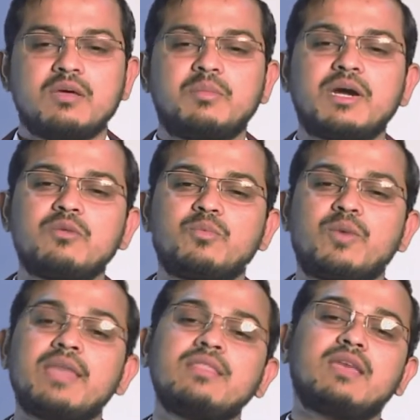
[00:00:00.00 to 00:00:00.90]
But
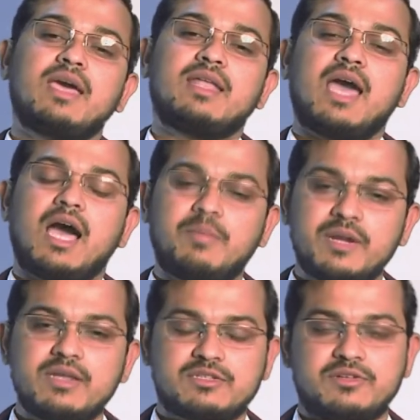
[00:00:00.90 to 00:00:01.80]
when an
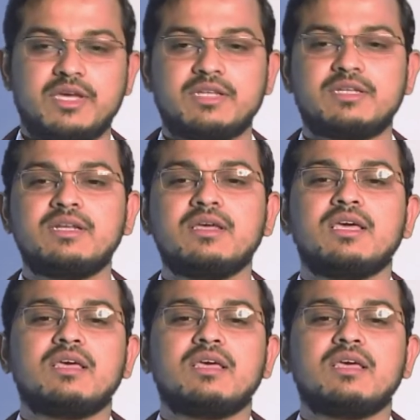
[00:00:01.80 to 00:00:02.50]
applet is created,